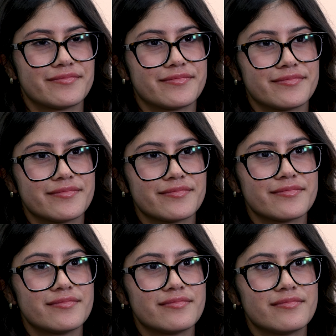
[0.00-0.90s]

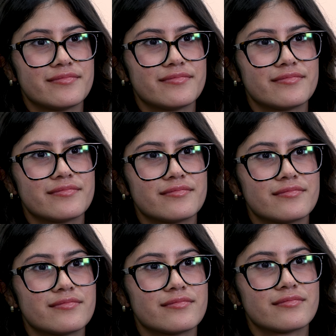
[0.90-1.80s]

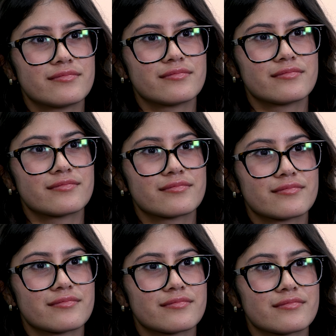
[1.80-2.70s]

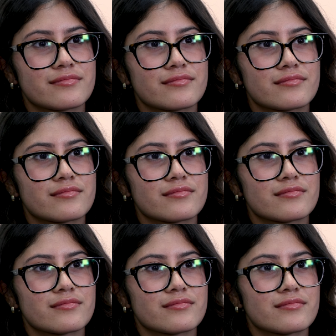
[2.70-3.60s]

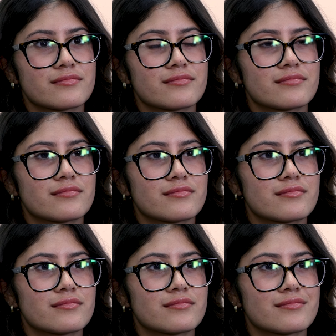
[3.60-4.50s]

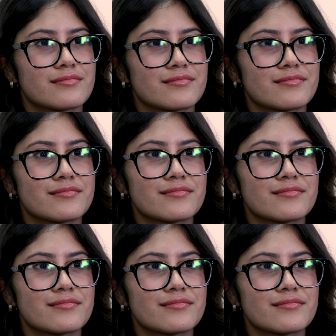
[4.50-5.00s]
[no speech]